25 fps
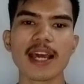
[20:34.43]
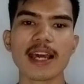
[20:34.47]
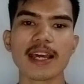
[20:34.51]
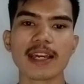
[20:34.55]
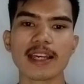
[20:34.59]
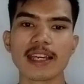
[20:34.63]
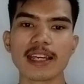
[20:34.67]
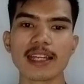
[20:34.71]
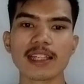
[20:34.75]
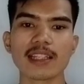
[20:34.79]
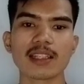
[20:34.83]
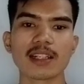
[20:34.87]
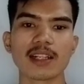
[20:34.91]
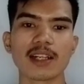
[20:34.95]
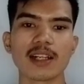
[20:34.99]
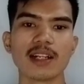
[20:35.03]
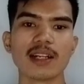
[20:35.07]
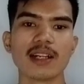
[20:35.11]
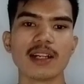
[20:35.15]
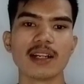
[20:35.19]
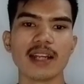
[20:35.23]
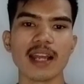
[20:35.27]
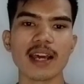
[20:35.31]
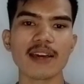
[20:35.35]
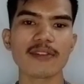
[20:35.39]
hit her
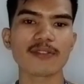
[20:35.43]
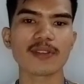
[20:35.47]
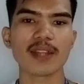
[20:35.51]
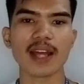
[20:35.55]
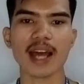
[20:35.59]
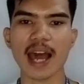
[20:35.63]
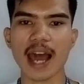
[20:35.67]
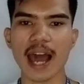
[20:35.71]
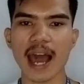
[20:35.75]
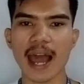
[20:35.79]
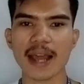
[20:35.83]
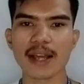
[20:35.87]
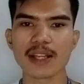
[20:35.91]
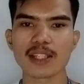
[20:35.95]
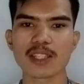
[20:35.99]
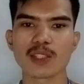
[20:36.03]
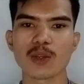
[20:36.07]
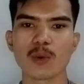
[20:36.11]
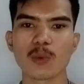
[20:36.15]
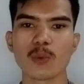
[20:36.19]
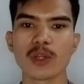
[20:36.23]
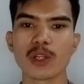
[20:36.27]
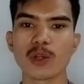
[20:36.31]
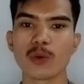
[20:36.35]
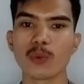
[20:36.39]
left eye
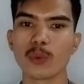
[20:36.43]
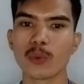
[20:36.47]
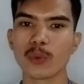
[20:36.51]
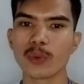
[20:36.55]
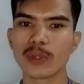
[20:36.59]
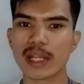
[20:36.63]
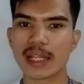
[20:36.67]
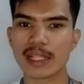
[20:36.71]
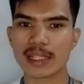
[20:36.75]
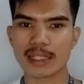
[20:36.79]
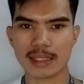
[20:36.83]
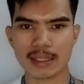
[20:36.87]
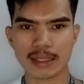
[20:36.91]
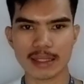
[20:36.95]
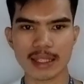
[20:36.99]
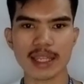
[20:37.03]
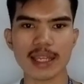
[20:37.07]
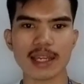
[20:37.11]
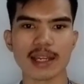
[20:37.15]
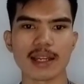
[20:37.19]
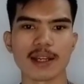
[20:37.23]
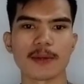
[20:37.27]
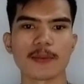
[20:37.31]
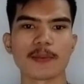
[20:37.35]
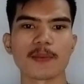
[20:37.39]
with a wooden stick.